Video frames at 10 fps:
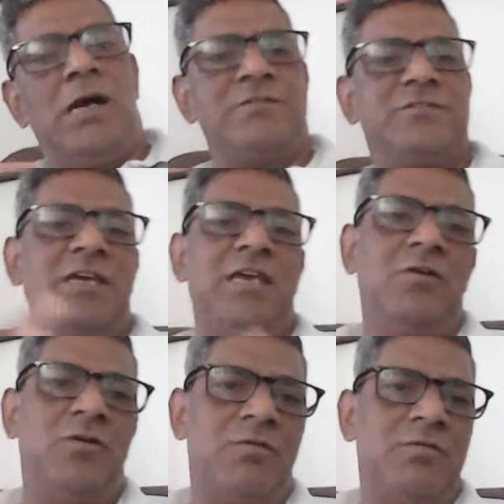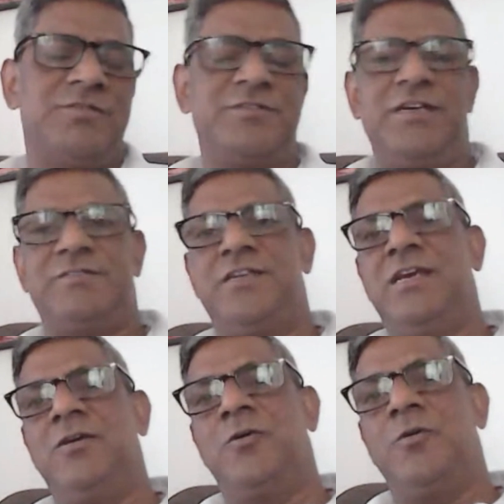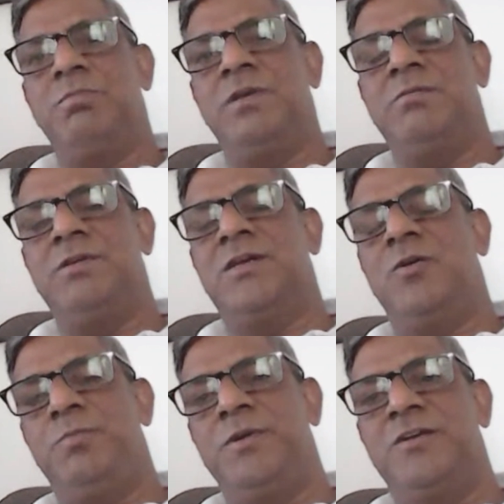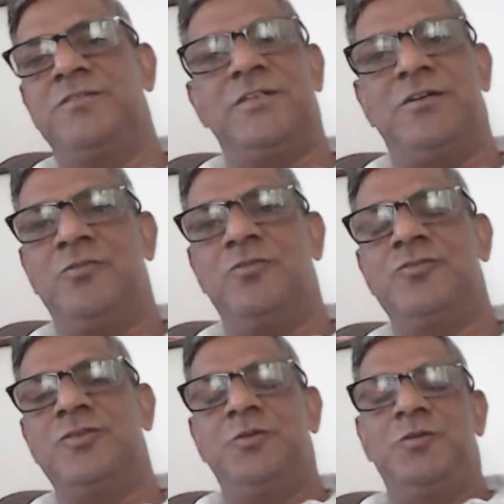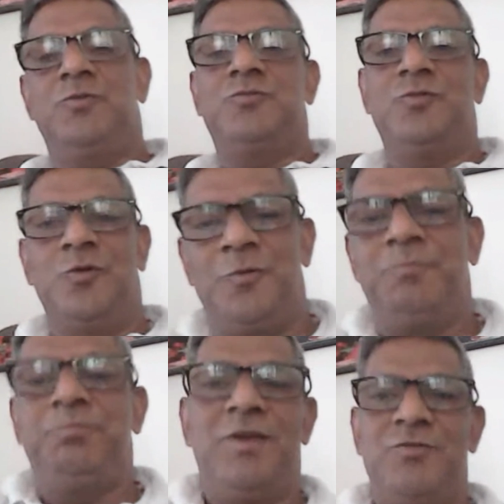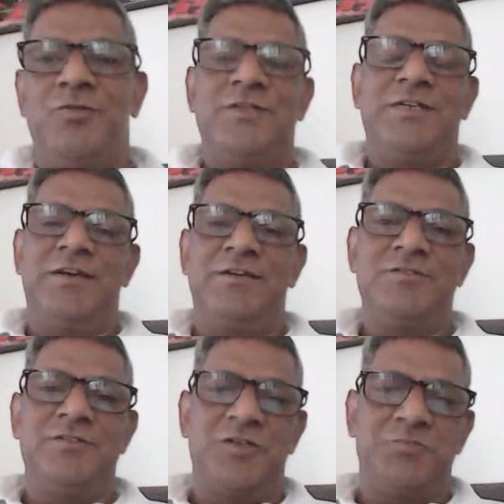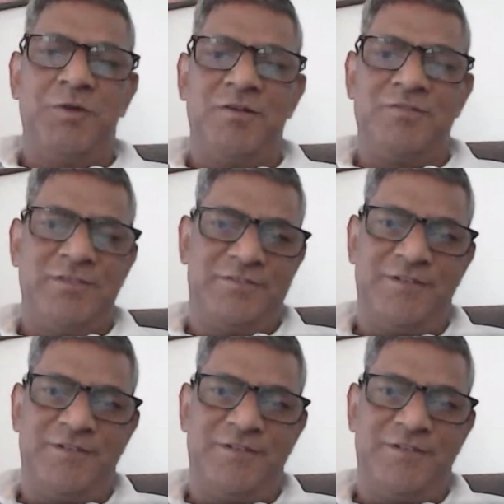asking or suggesting or giving their opinions and all those. So it was an enriching experience